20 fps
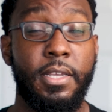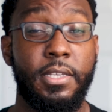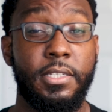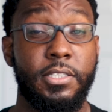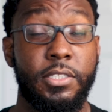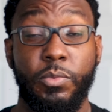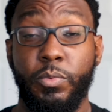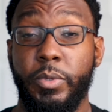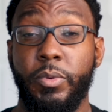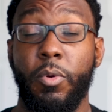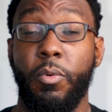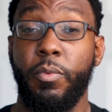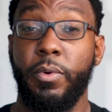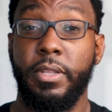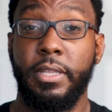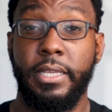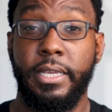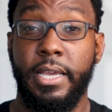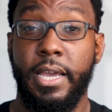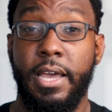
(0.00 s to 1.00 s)
so we were
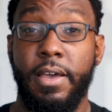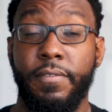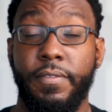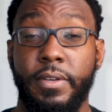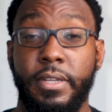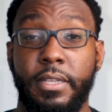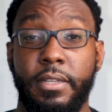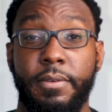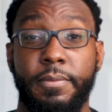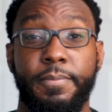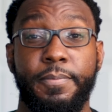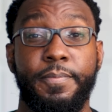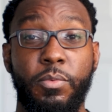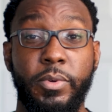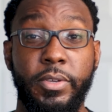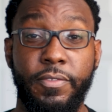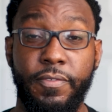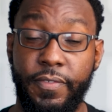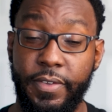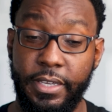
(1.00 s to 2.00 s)
really confident.
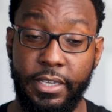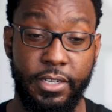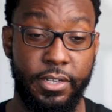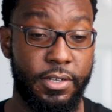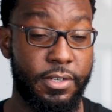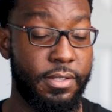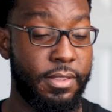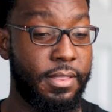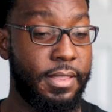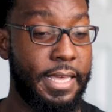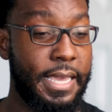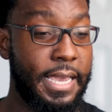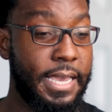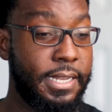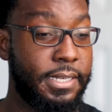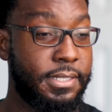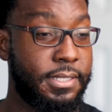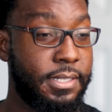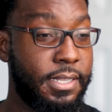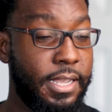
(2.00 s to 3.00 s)
We figured
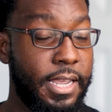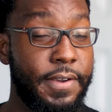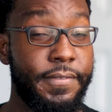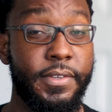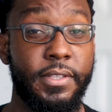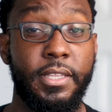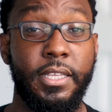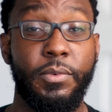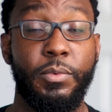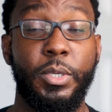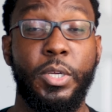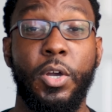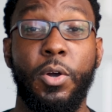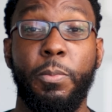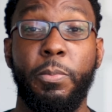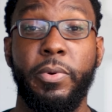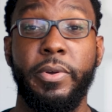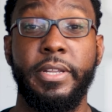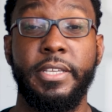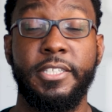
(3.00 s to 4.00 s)
that everything would go
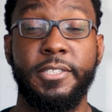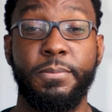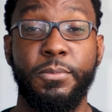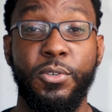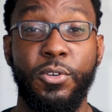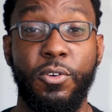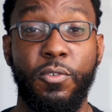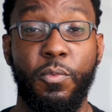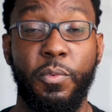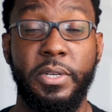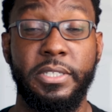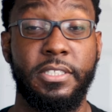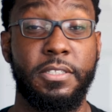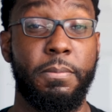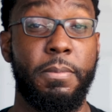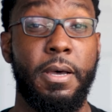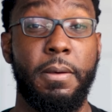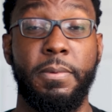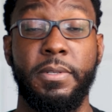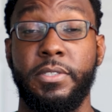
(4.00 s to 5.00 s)
pretty smooth once the
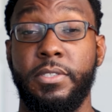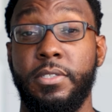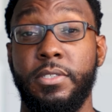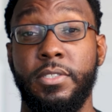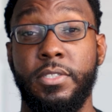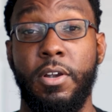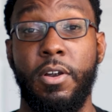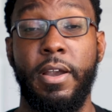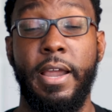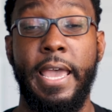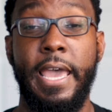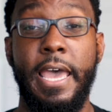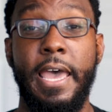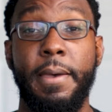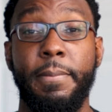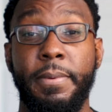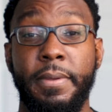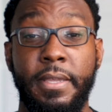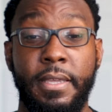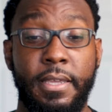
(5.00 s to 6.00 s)
publisher saw our
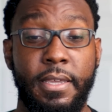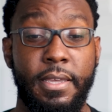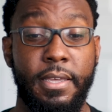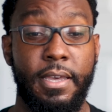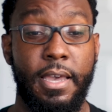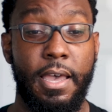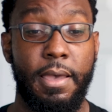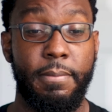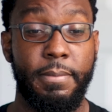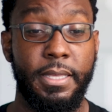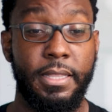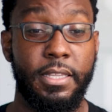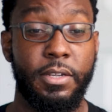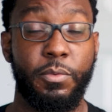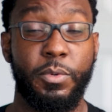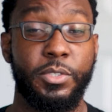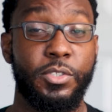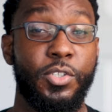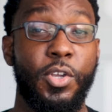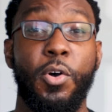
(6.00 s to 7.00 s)
app. I mean, there
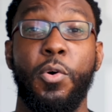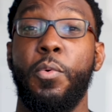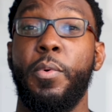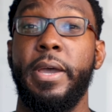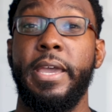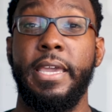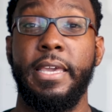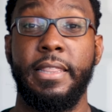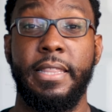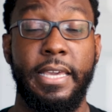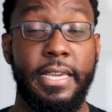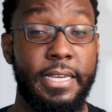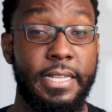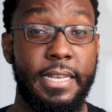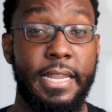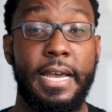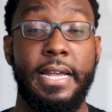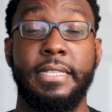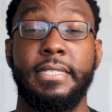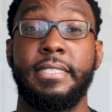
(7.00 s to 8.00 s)
was no way they could
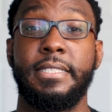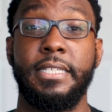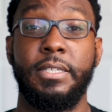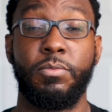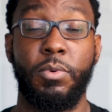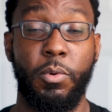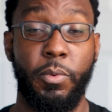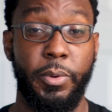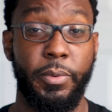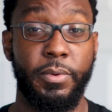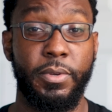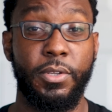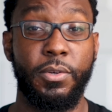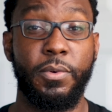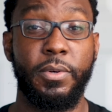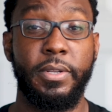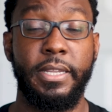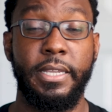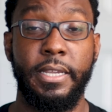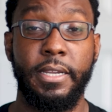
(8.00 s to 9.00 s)
not see what we were
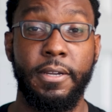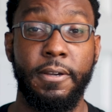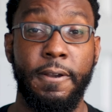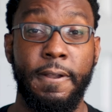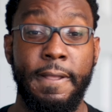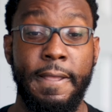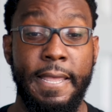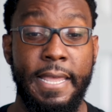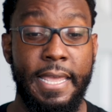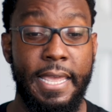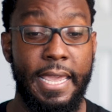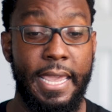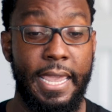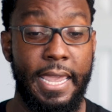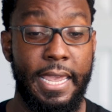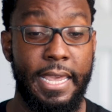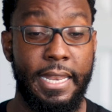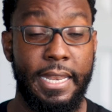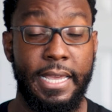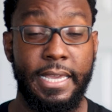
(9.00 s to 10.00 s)
doing here.
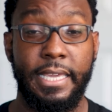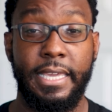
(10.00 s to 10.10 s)
And I